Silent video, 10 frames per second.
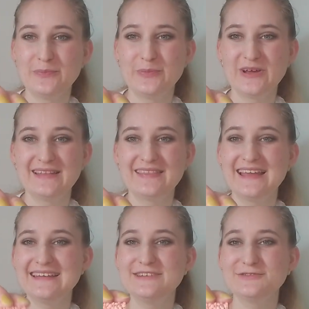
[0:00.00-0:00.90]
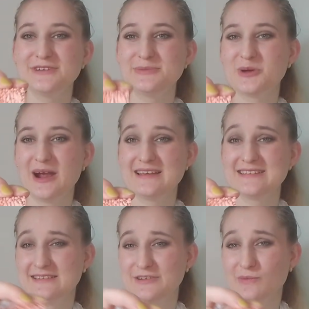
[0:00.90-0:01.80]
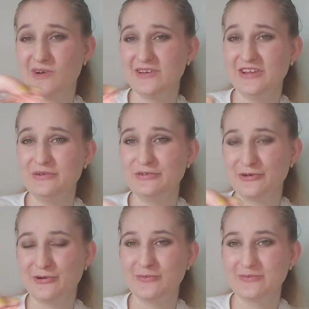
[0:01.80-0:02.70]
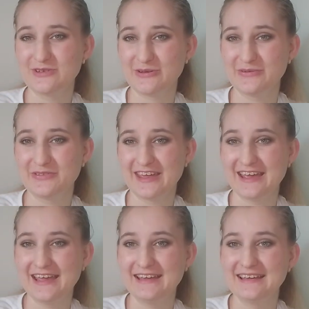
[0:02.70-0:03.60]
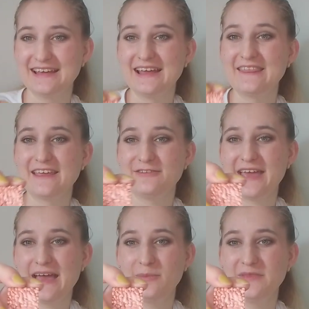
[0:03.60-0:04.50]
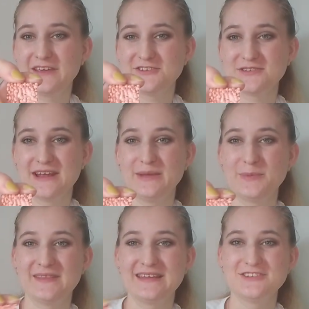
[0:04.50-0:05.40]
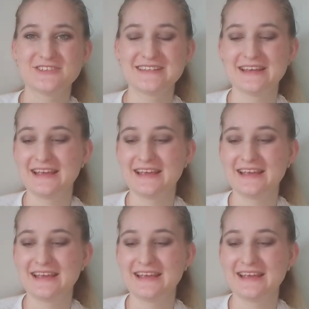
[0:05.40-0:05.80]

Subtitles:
But they didn't repress into one uniform sort of thing. They've kept their shape and they're just...